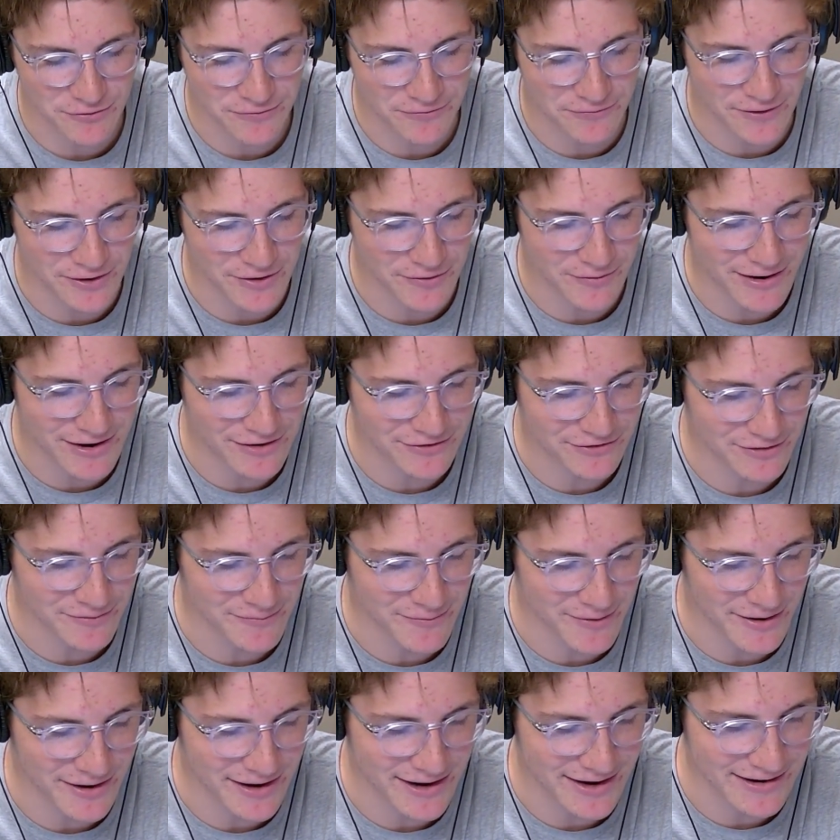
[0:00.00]
fundraising
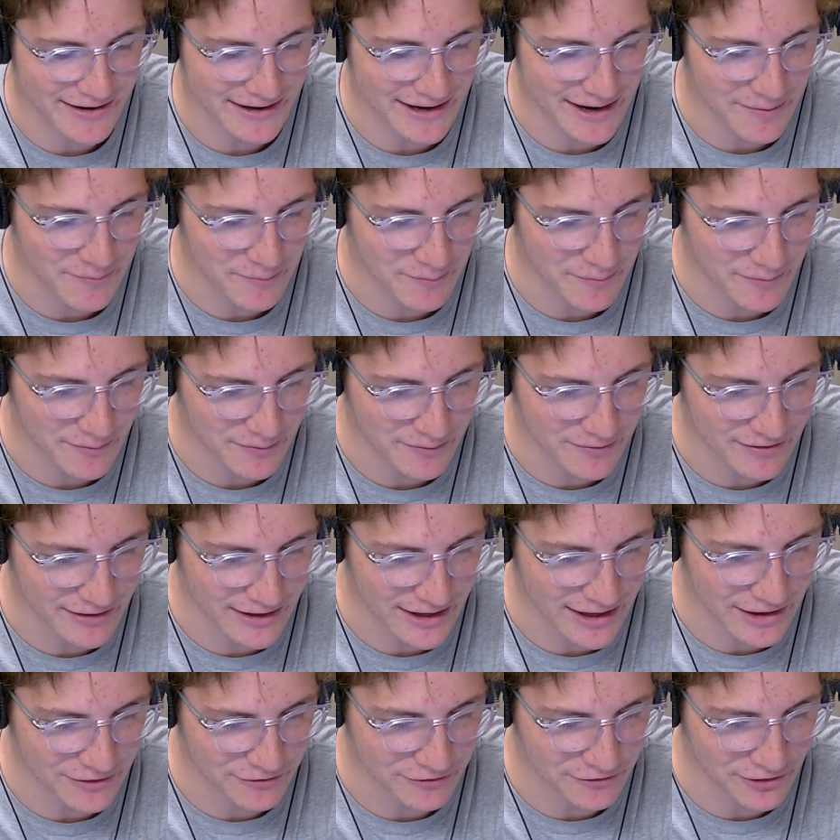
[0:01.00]
money to get
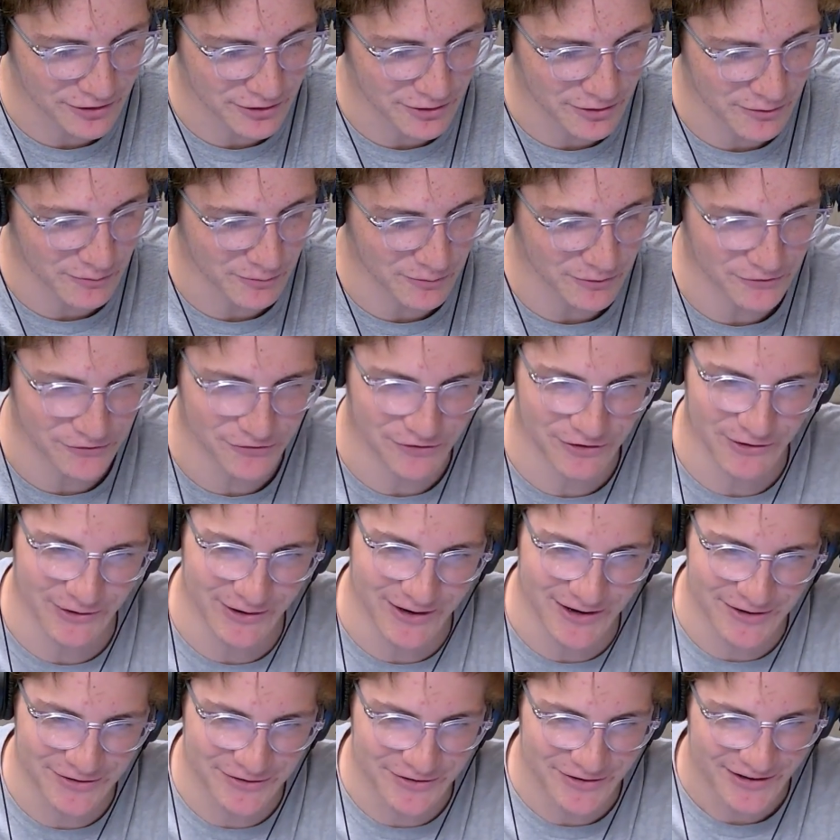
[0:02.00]
us to go to the World
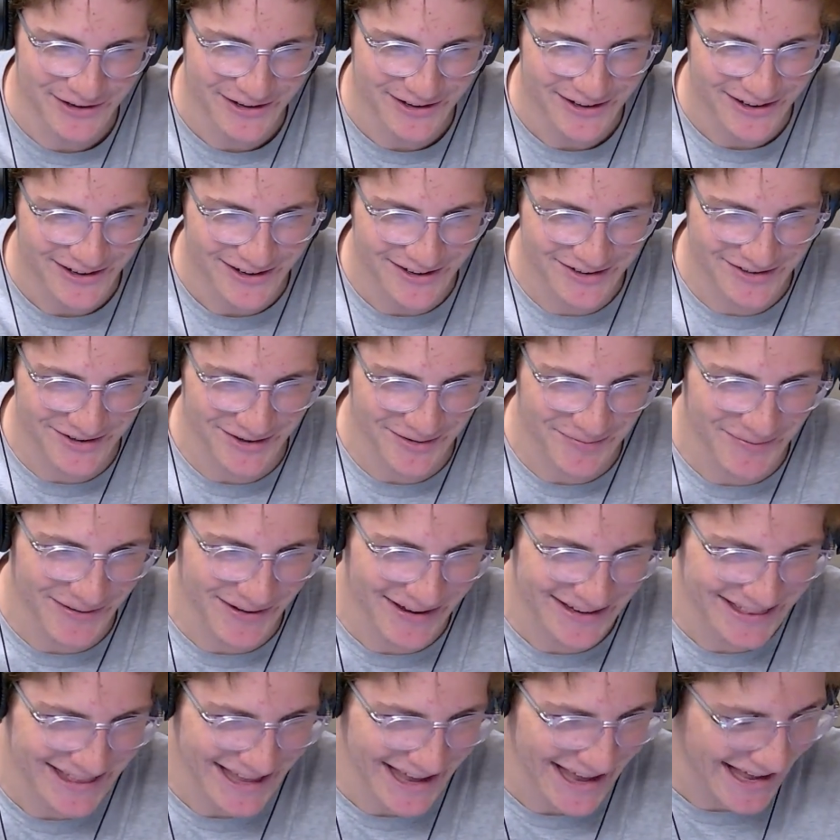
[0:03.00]
Series or something
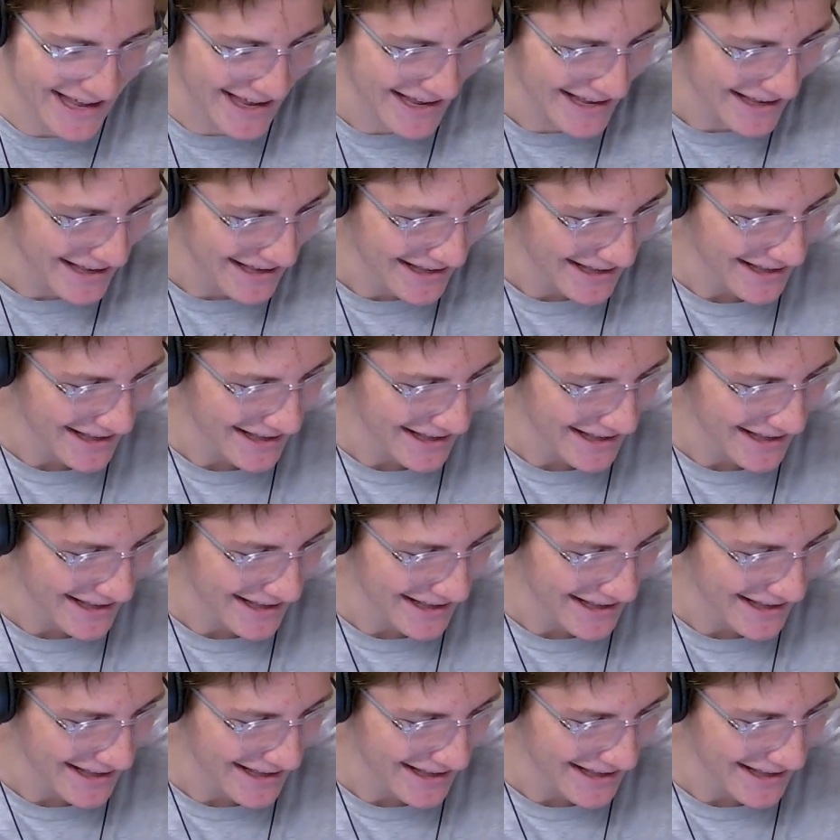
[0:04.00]
like that.